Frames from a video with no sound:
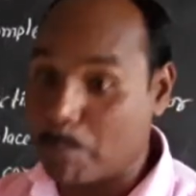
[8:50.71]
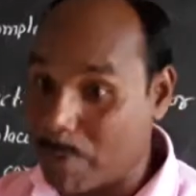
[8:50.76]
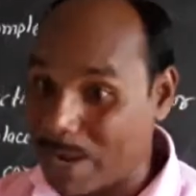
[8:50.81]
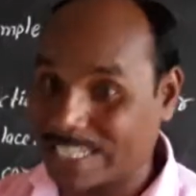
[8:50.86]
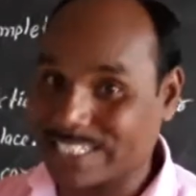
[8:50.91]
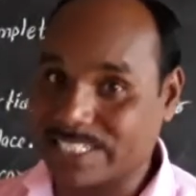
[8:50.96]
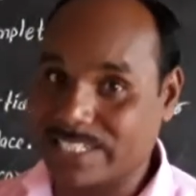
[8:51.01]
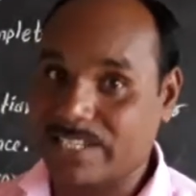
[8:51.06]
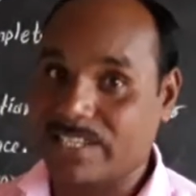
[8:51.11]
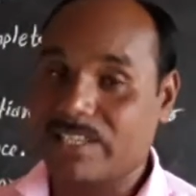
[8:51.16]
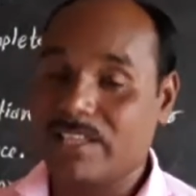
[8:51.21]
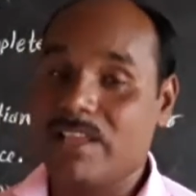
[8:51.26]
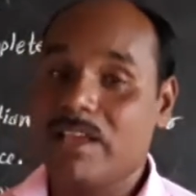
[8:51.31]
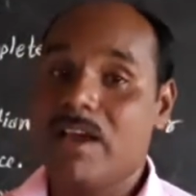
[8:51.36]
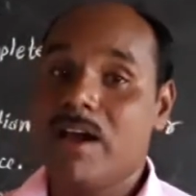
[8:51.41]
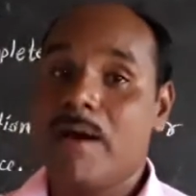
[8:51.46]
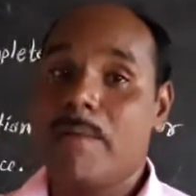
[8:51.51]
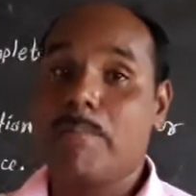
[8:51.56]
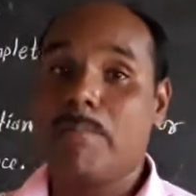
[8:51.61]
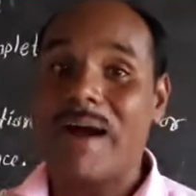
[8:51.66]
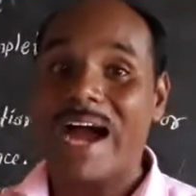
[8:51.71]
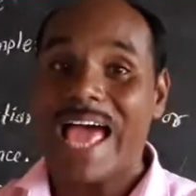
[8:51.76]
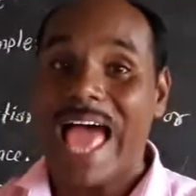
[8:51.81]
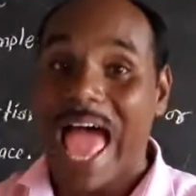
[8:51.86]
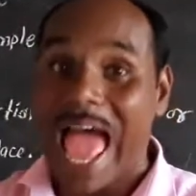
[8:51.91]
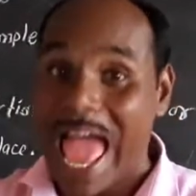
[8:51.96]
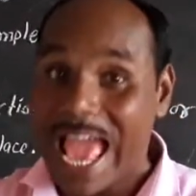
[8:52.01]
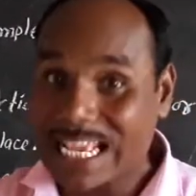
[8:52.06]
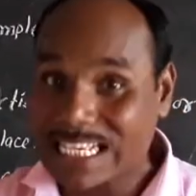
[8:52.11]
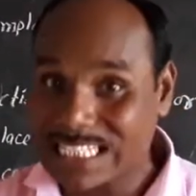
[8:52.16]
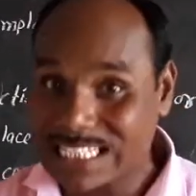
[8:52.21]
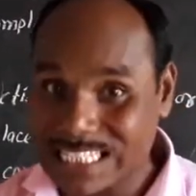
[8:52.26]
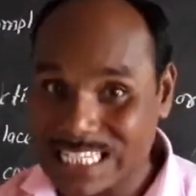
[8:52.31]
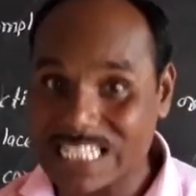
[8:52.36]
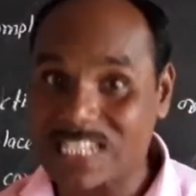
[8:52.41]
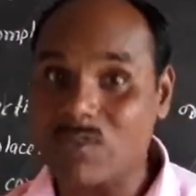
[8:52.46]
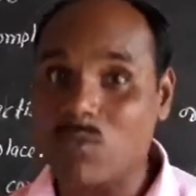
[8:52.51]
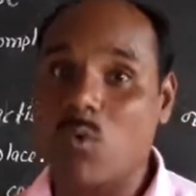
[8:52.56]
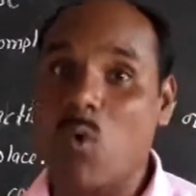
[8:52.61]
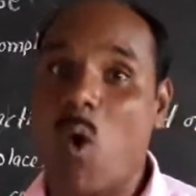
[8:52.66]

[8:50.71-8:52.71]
but my action